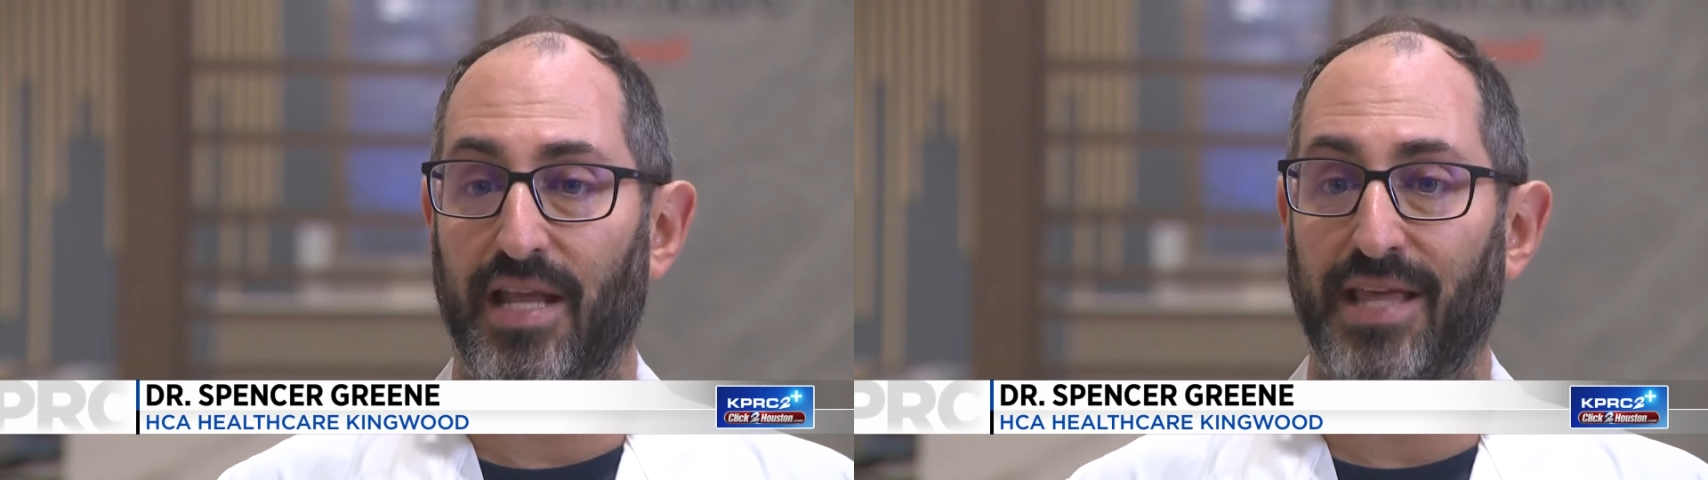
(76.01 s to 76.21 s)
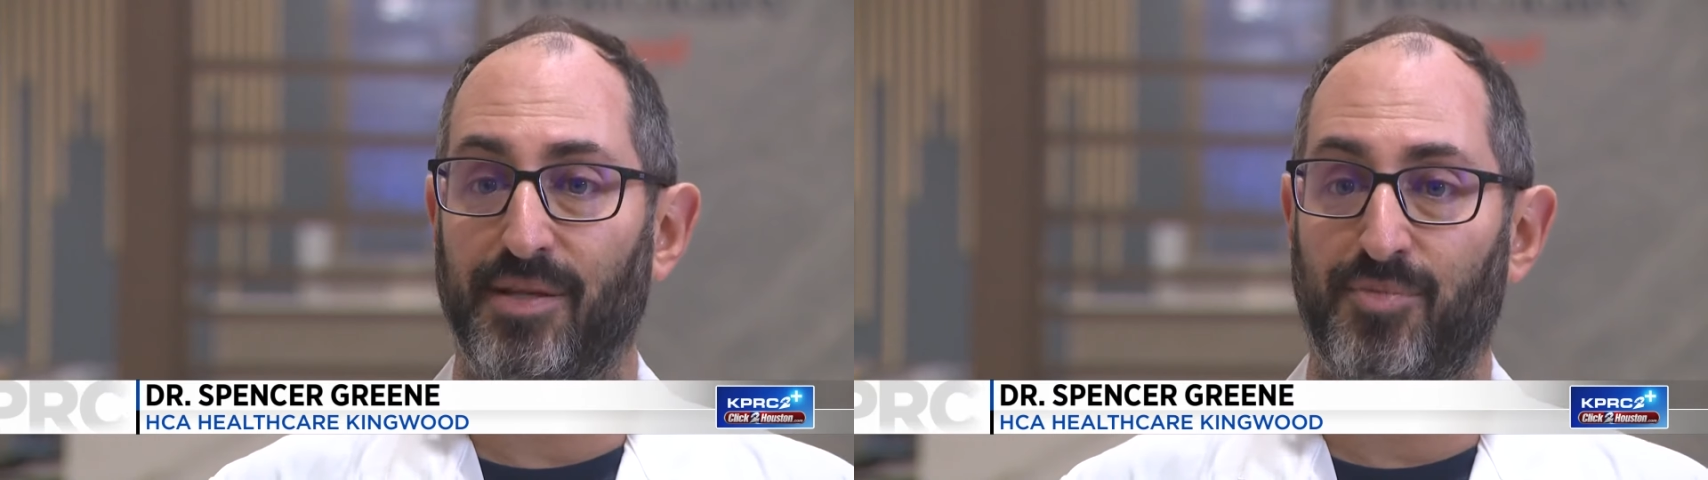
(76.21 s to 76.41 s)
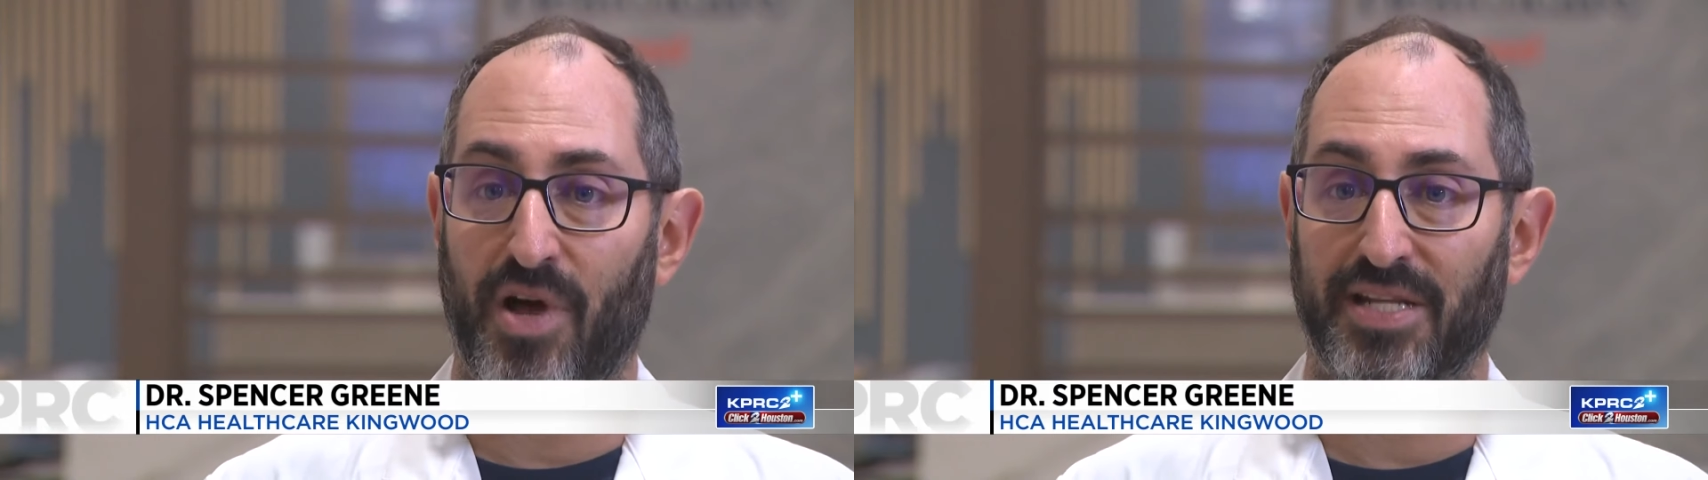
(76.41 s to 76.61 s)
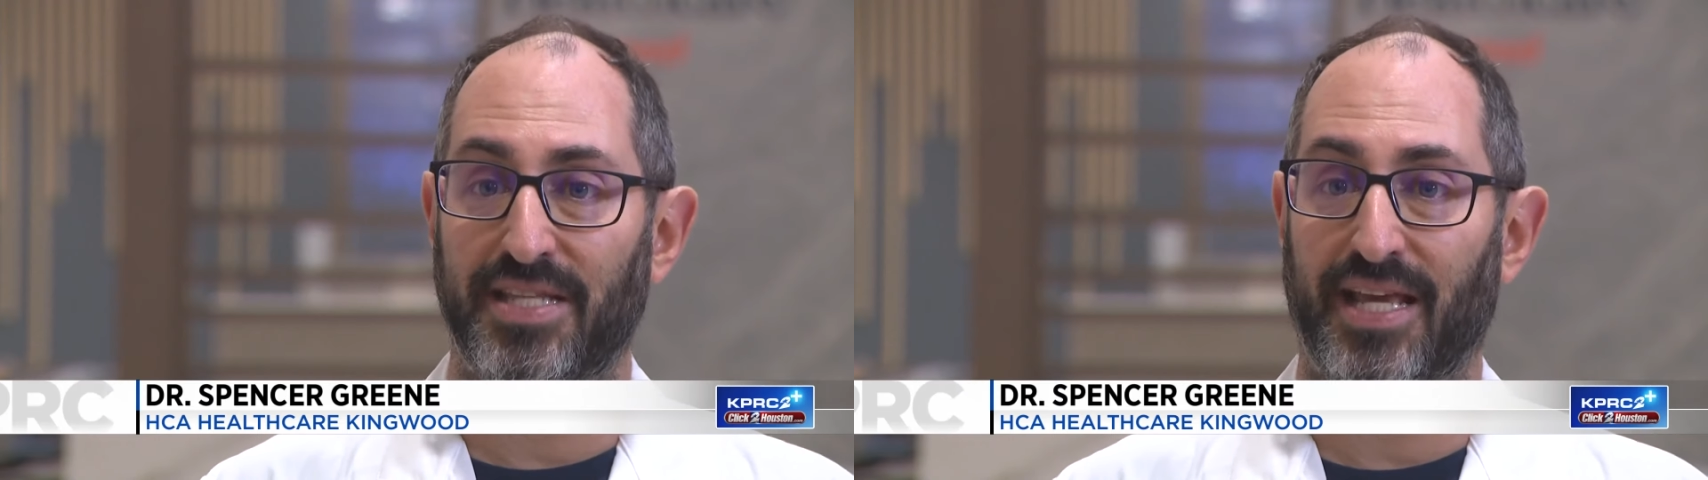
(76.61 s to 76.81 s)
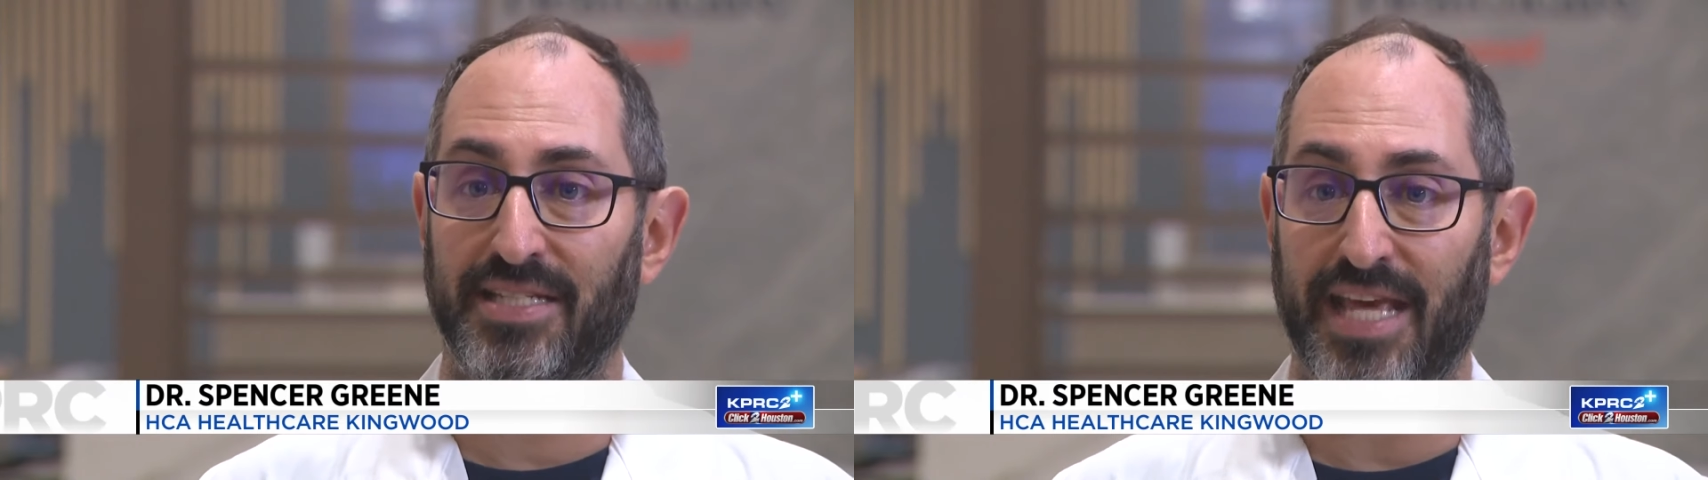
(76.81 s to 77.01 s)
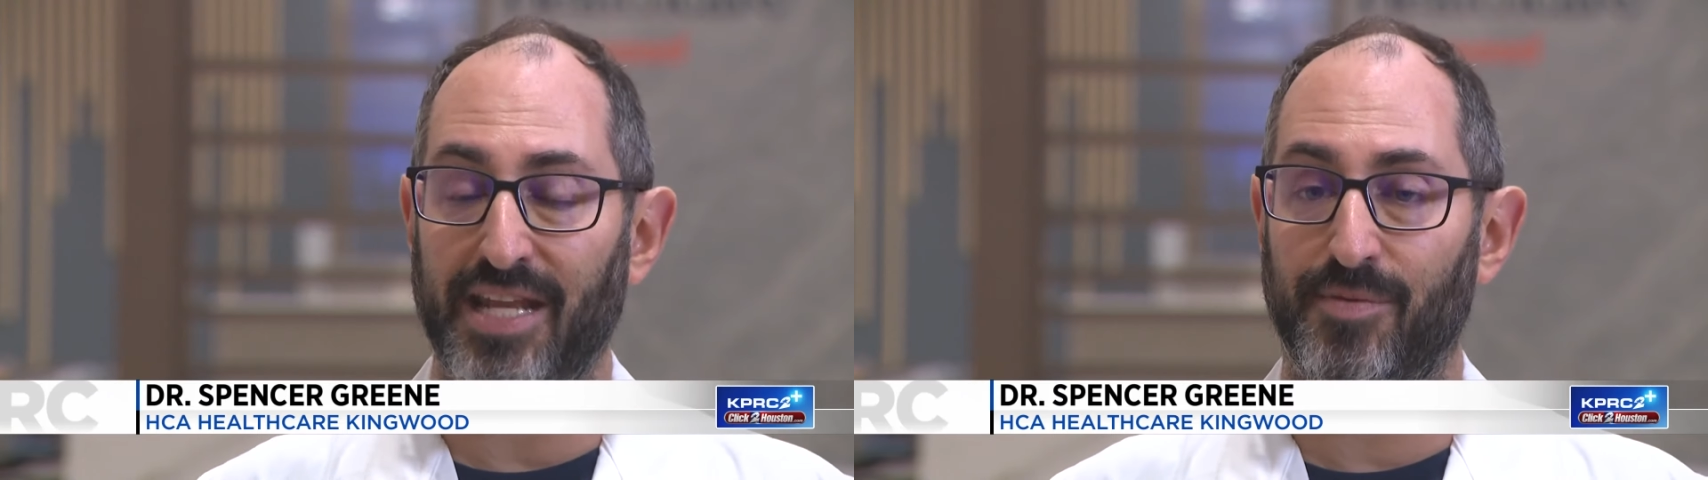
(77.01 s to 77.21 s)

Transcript: and the products that contain